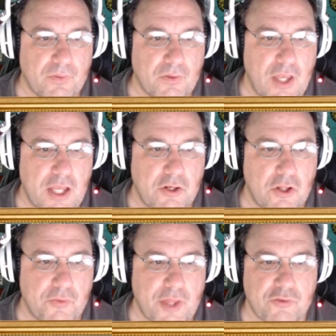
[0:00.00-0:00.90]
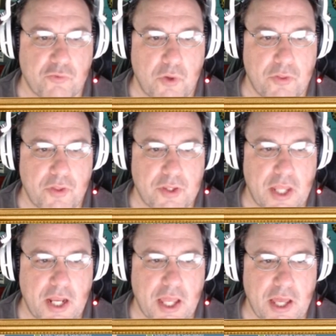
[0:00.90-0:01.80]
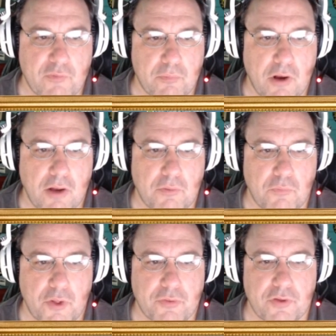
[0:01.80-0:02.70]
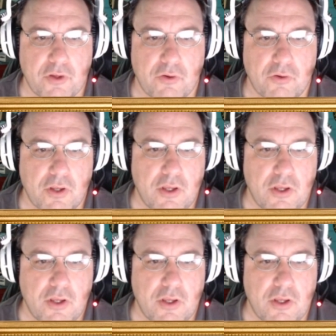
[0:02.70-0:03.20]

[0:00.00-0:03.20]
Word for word: I don't know. That's one thing that I have a problem with here.